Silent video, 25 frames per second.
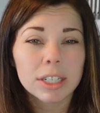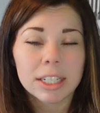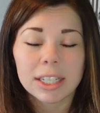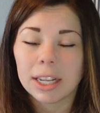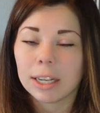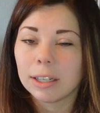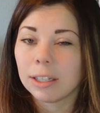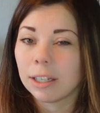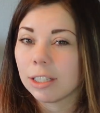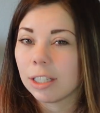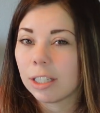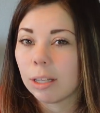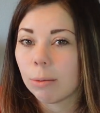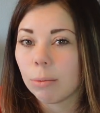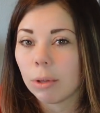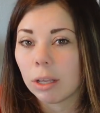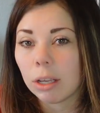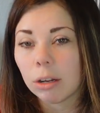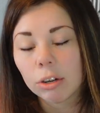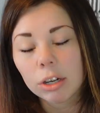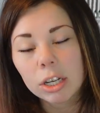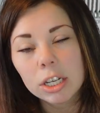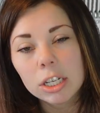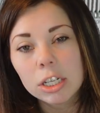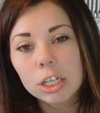Is that not something
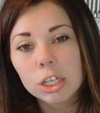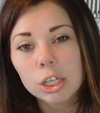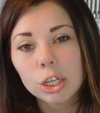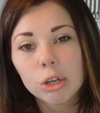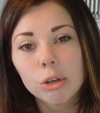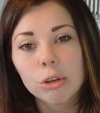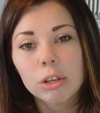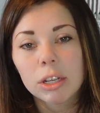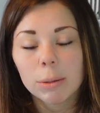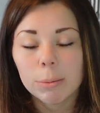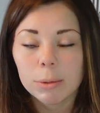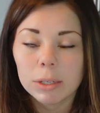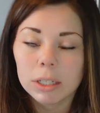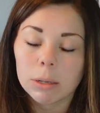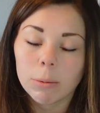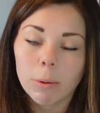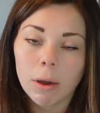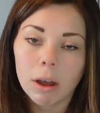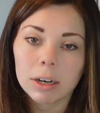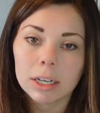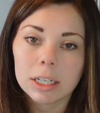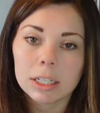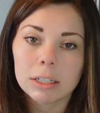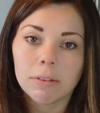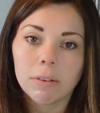you're into? Give me some
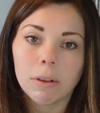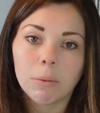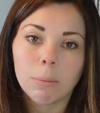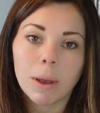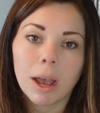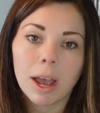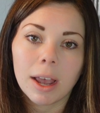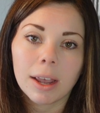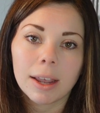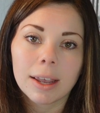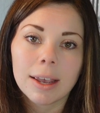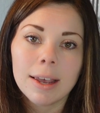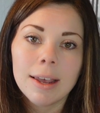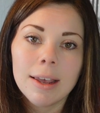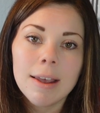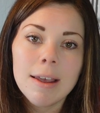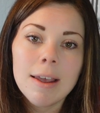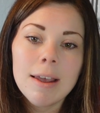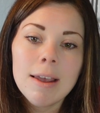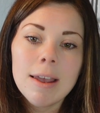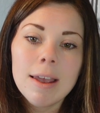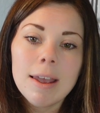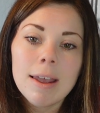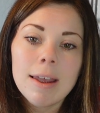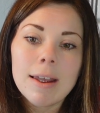honest feedback.
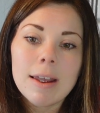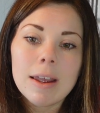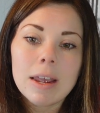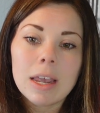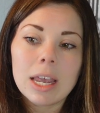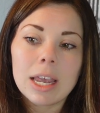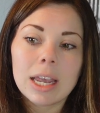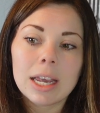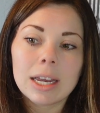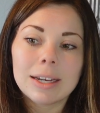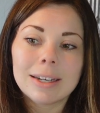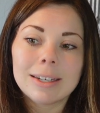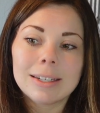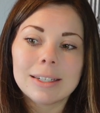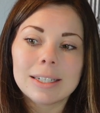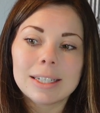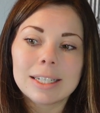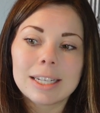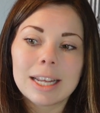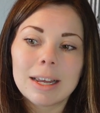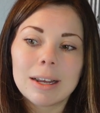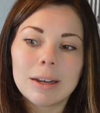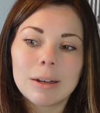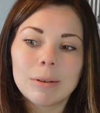And